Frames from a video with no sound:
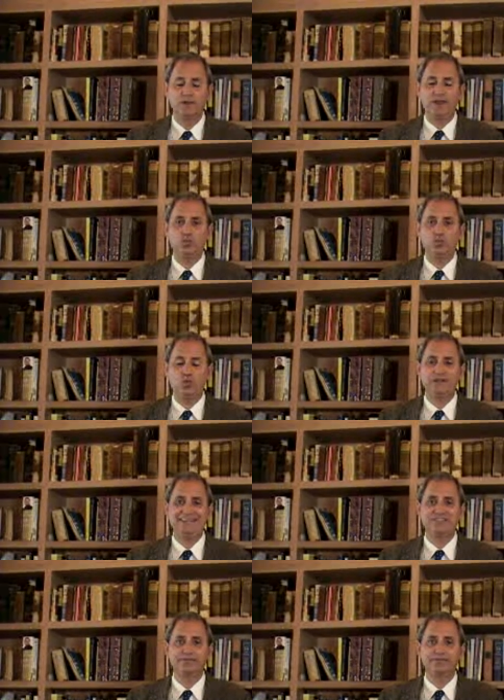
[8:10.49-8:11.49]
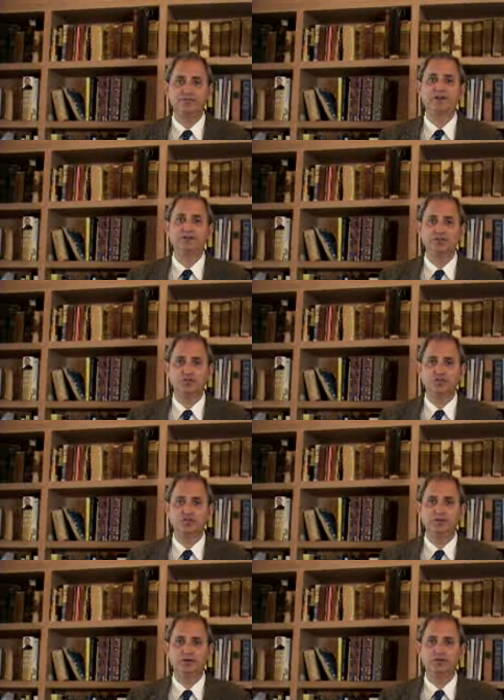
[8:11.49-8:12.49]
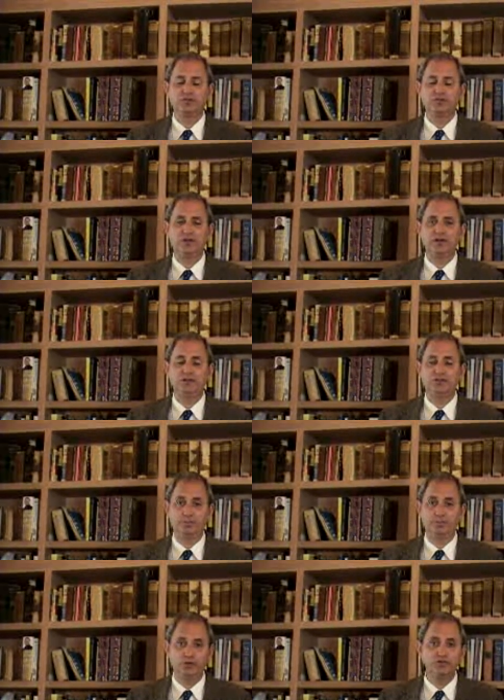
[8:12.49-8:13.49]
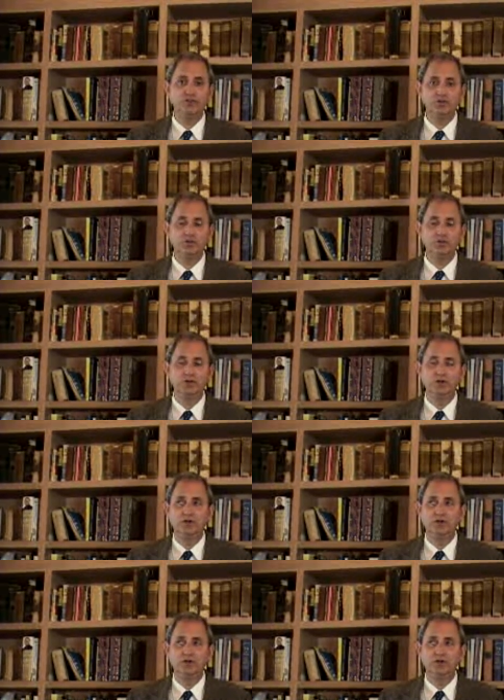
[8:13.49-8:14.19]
and what each of the various contributors is supposed to do.